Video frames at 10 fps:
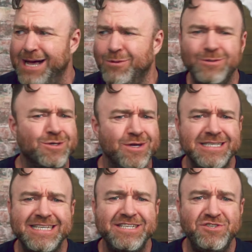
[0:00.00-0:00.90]
I'm old,
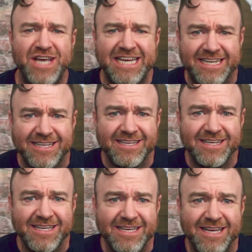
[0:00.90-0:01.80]
crusty, and jaded.
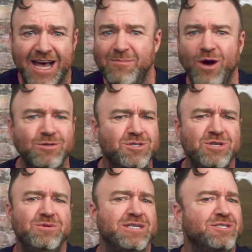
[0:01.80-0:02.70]
I'm host
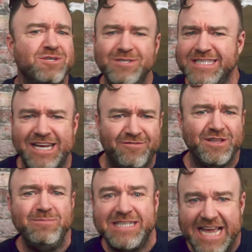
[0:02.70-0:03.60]
to a certain set
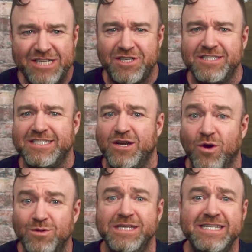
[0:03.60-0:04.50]
of limitations that
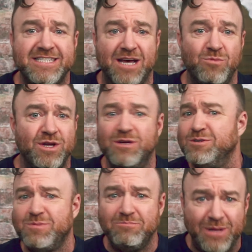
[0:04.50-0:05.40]
only someone
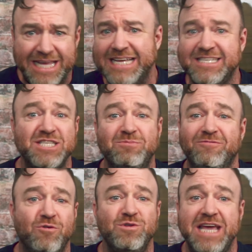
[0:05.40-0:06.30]
who's been playing since
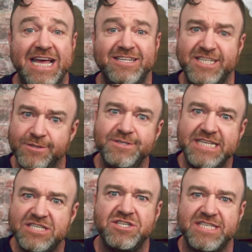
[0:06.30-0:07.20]
before they had 2
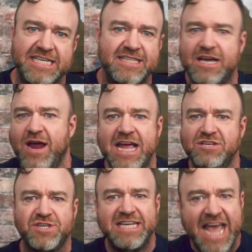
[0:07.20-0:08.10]
digits in their age can